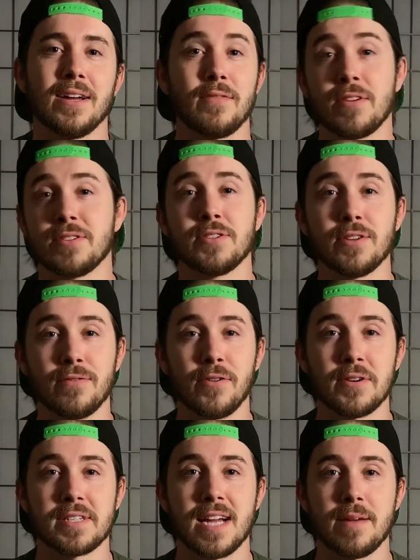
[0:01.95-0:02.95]
If this is your
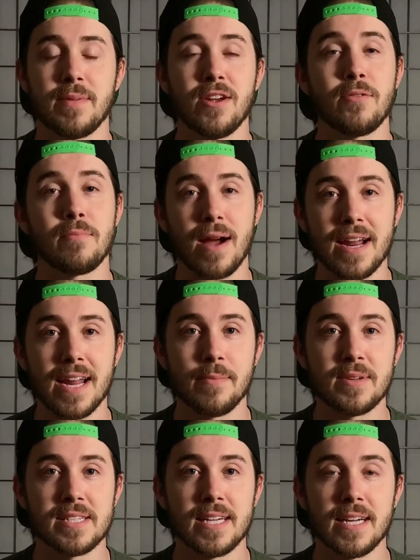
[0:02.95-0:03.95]
first time here, my
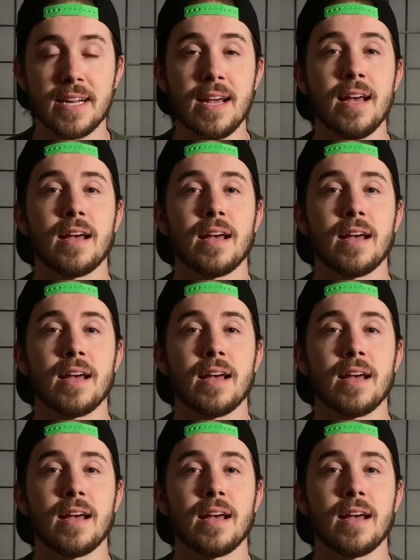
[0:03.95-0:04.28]
name is Ian,